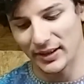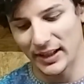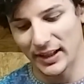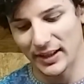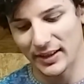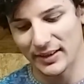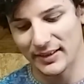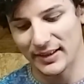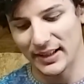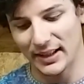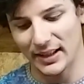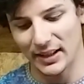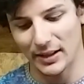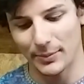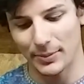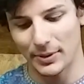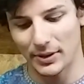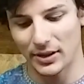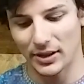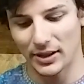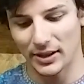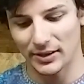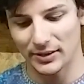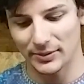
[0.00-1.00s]
how to take it
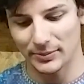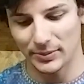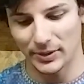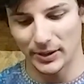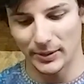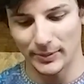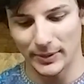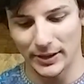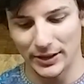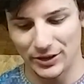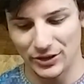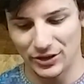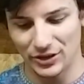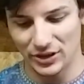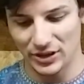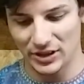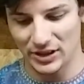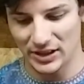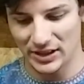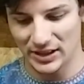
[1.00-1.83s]
apart, pretty much.